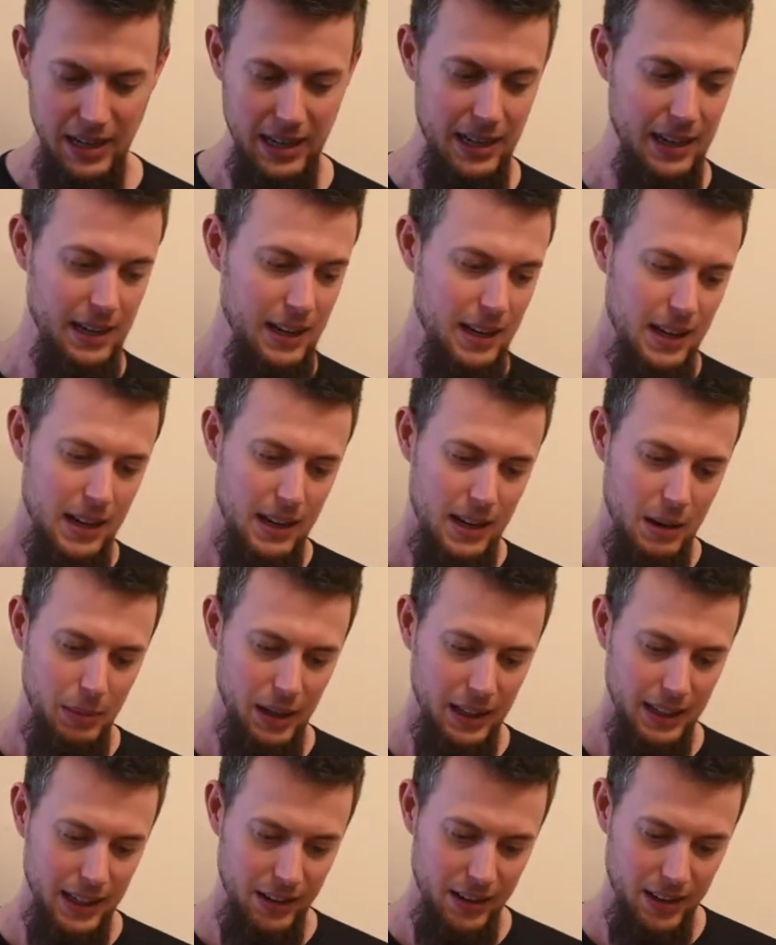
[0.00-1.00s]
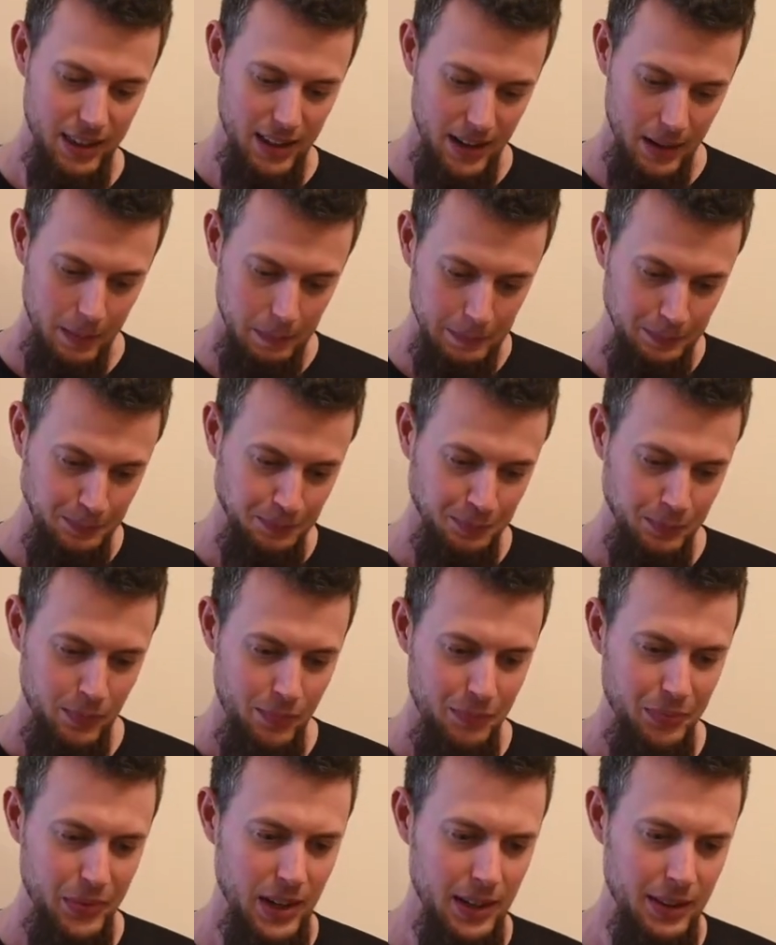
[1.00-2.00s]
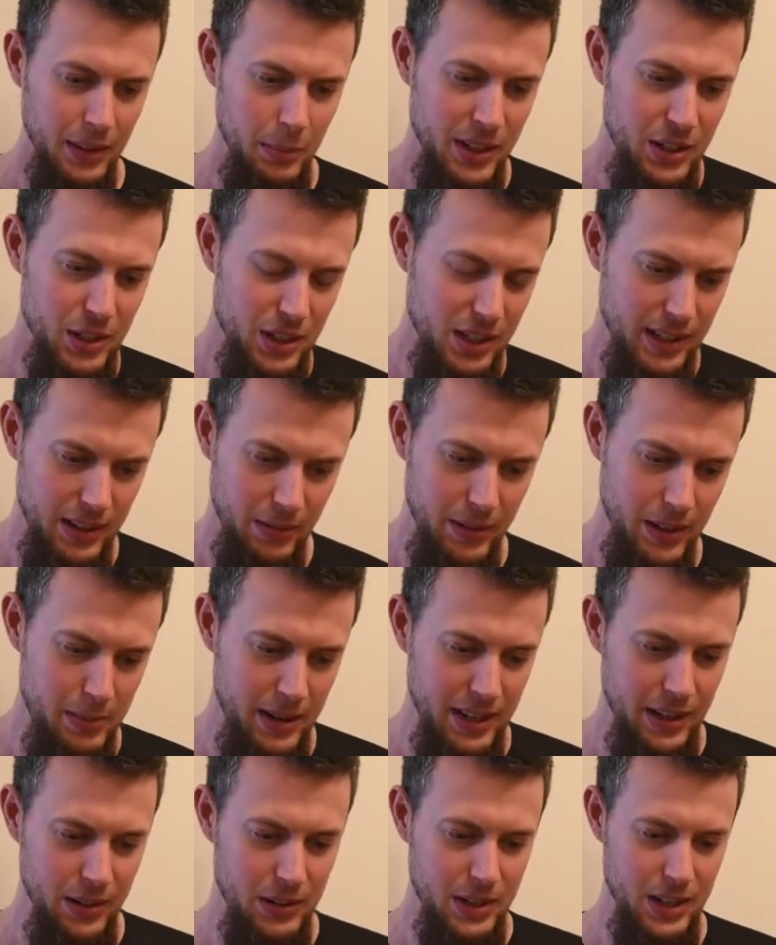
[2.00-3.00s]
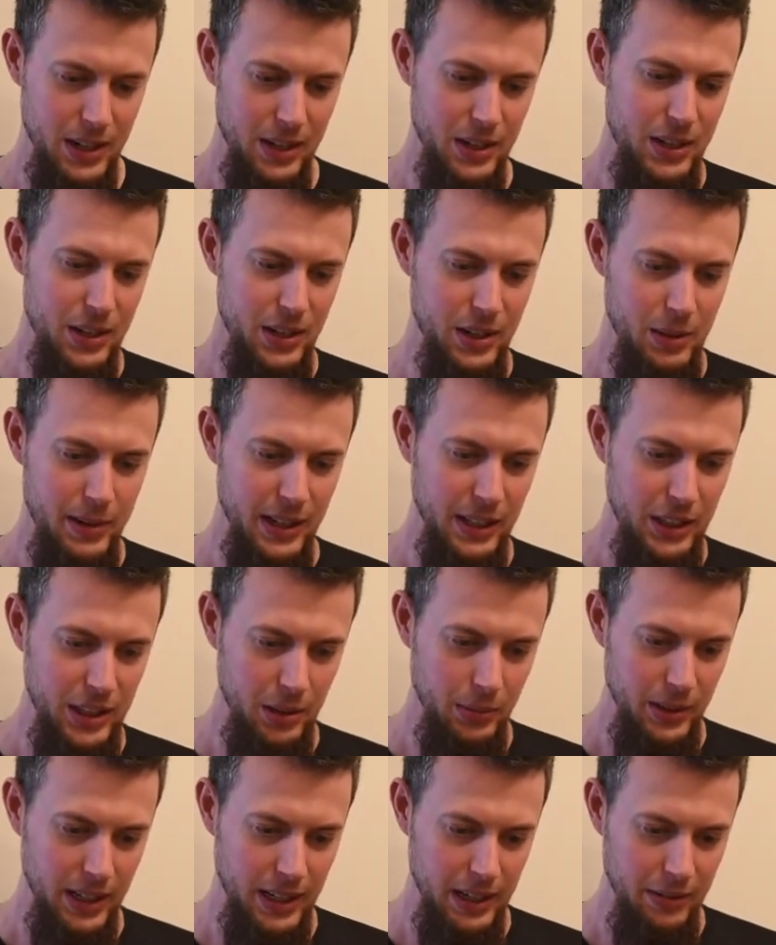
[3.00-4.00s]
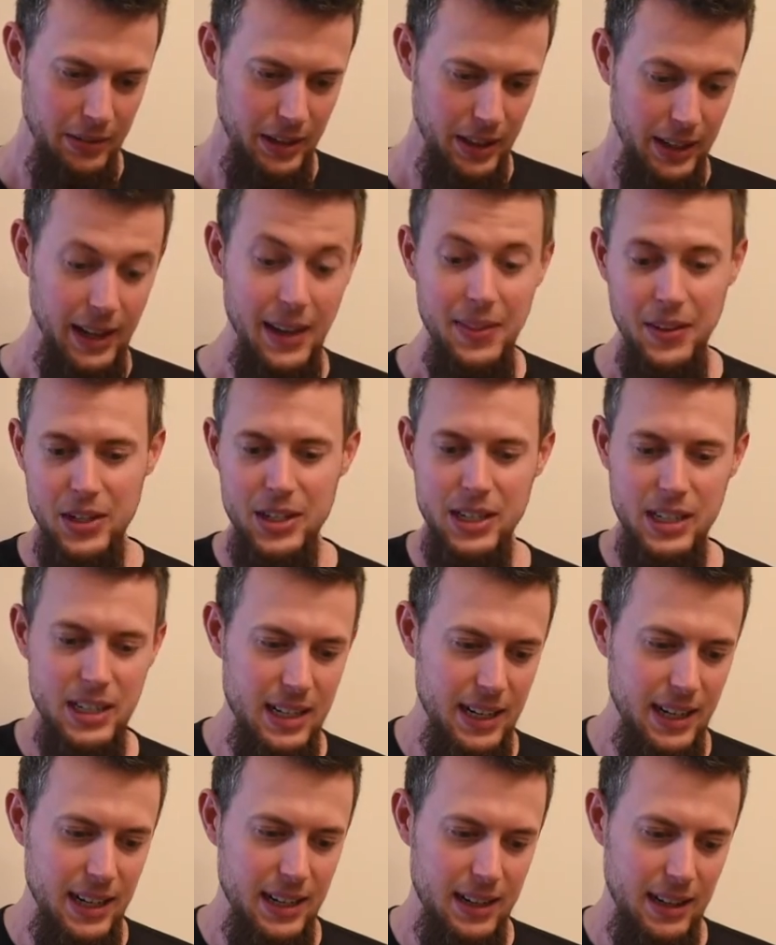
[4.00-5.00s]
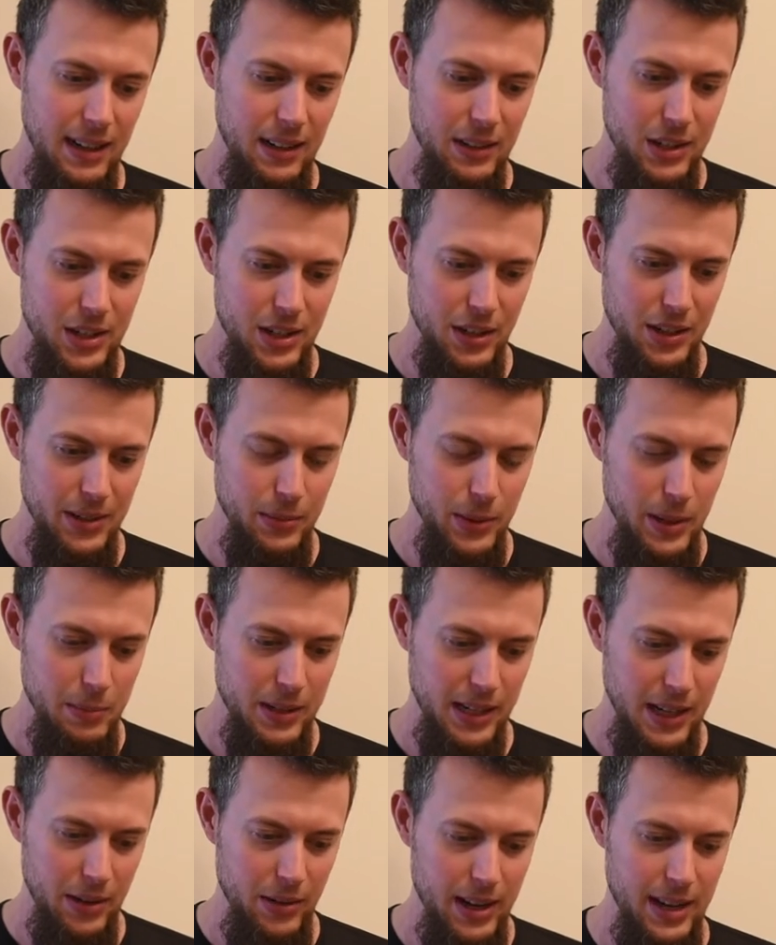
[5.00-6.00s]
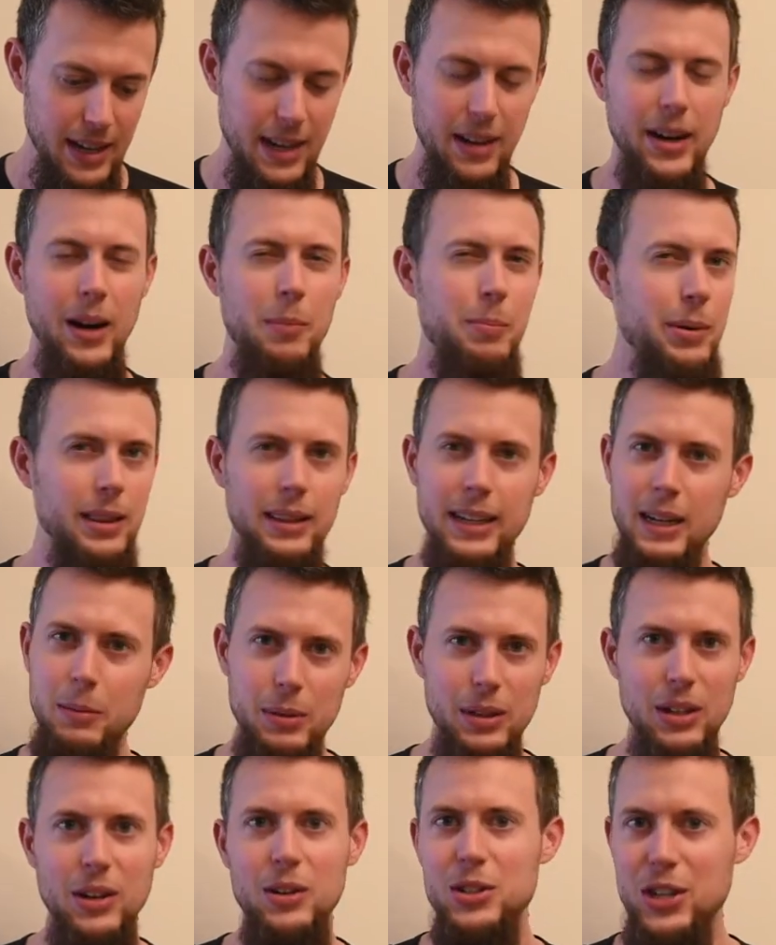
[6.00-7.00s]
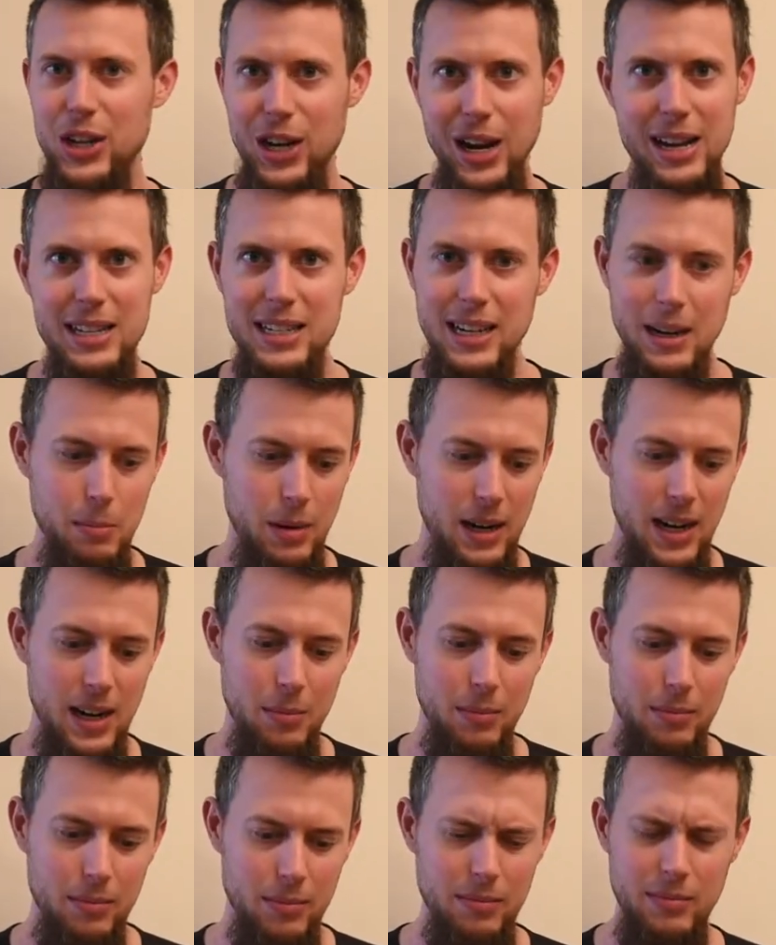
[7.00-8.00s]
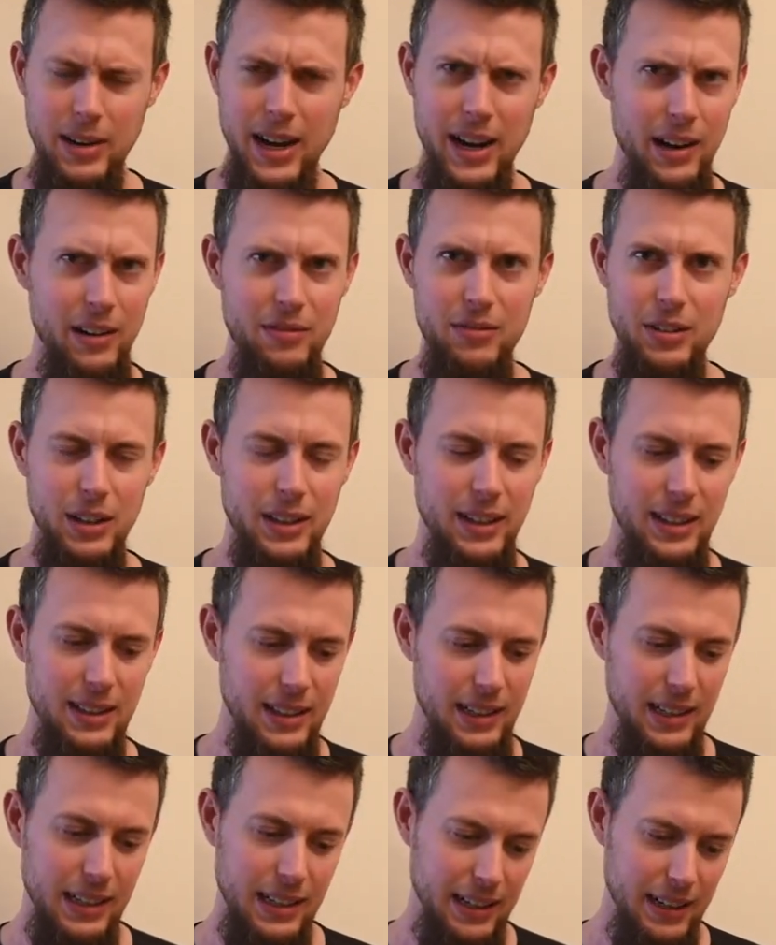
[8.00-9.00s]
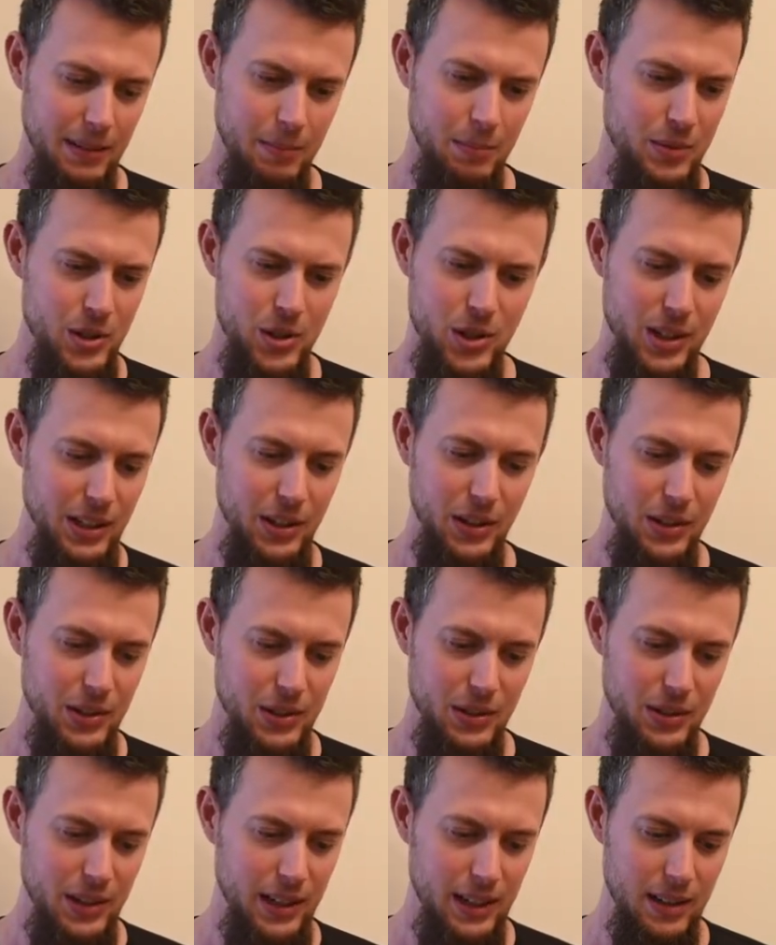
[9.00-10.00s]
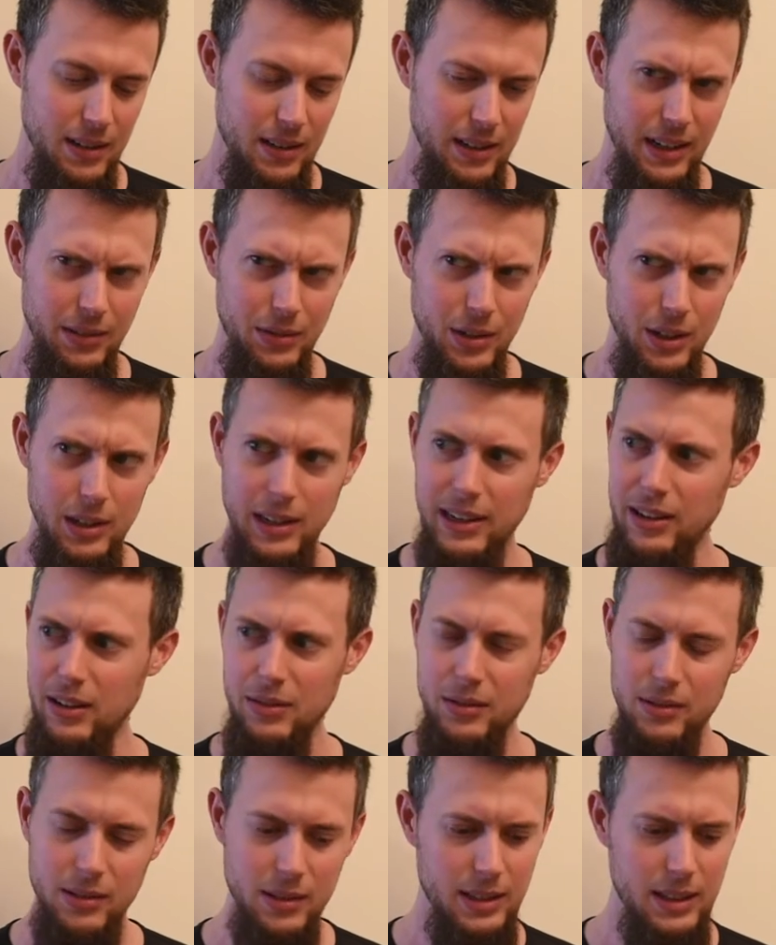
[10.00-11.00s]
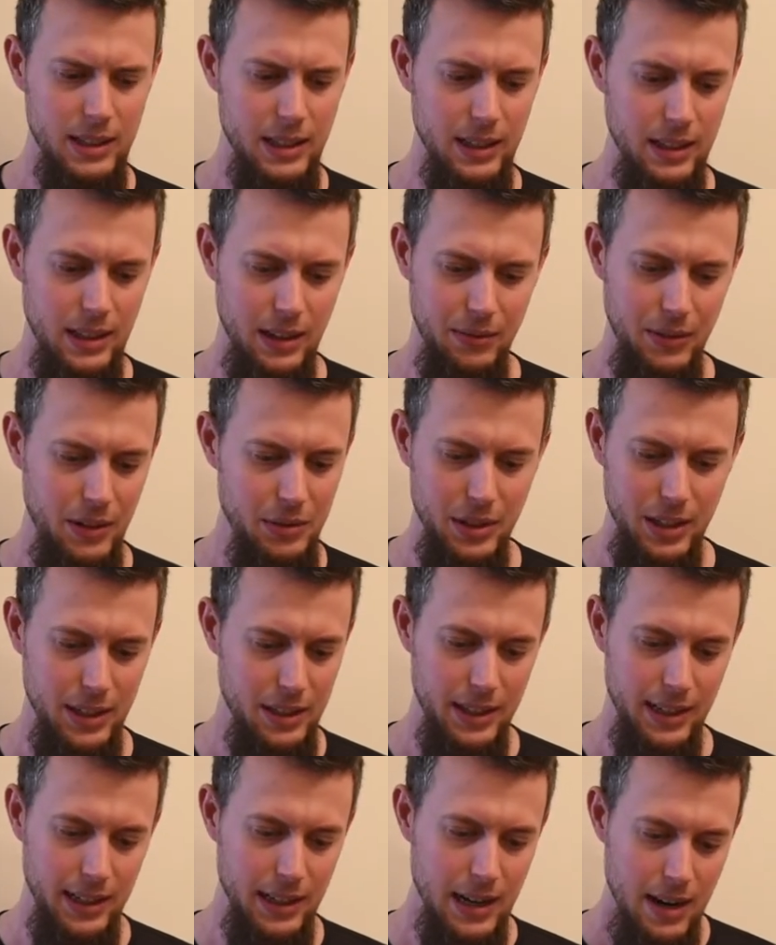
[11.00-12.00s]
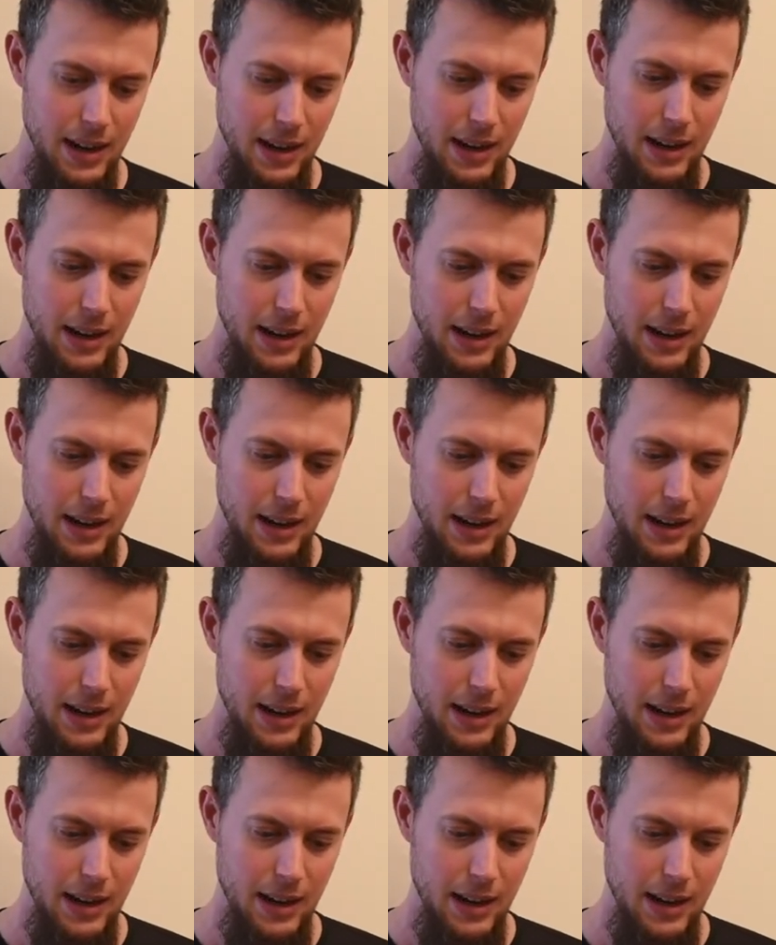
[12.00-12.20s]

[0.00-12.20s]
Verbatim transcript: uh, polyurethane. And let me just get rid of my notes here too to make sure we got everything. And they're $68 on their website right now, and I'll put a link below so you guys can buy them. Not an affiliate link. I usually don't do that ever. I don't think I've ever done that.